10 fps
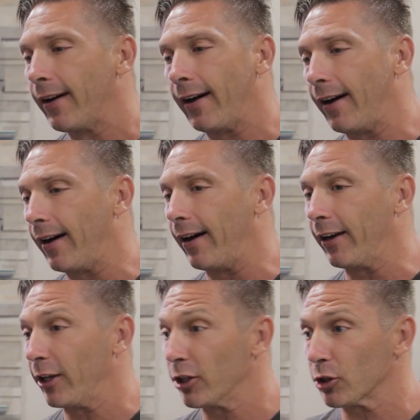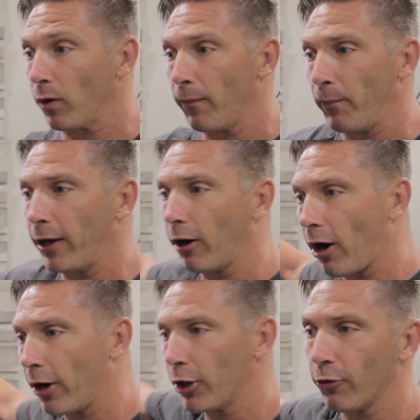you just want better
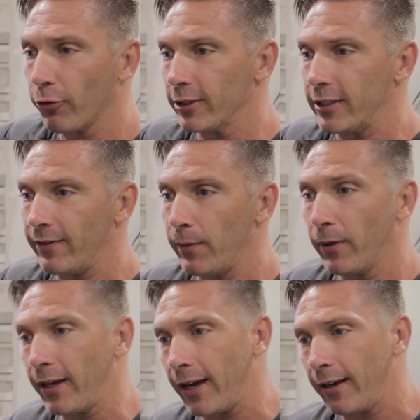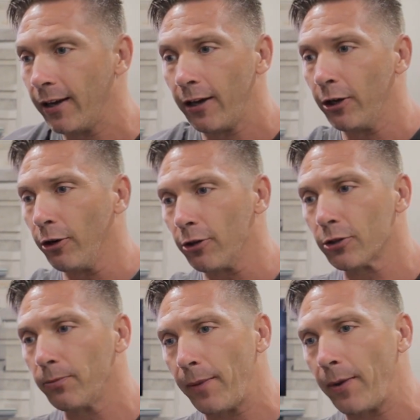audio for the TV, but yet you
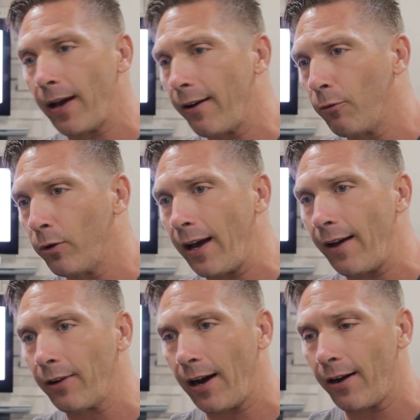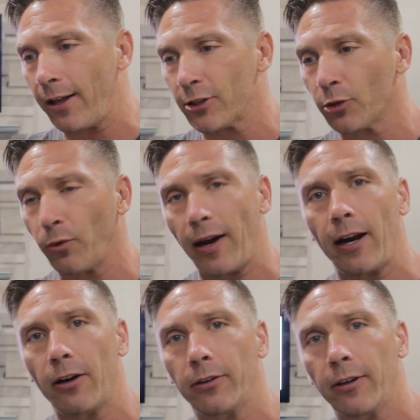also maybe want to have kind of that
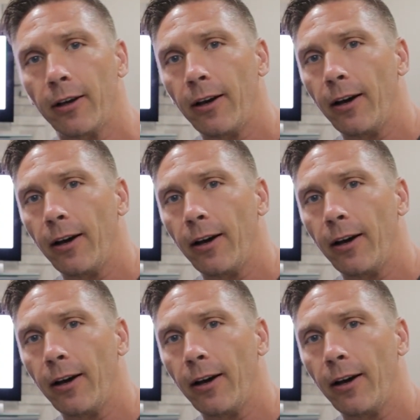surround